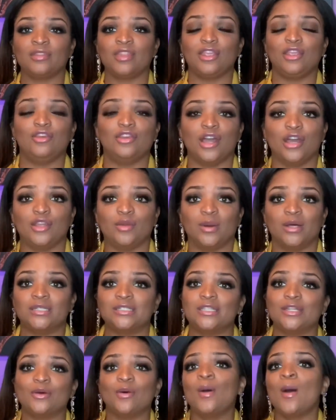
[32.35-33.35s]
You know you
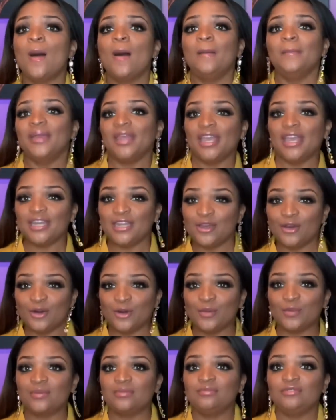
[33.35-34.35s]
want to. But
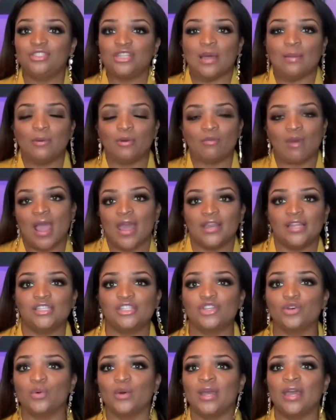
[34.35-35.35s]
anywho, jumping right
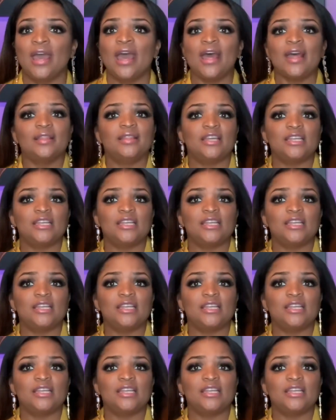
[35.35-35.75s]
into it,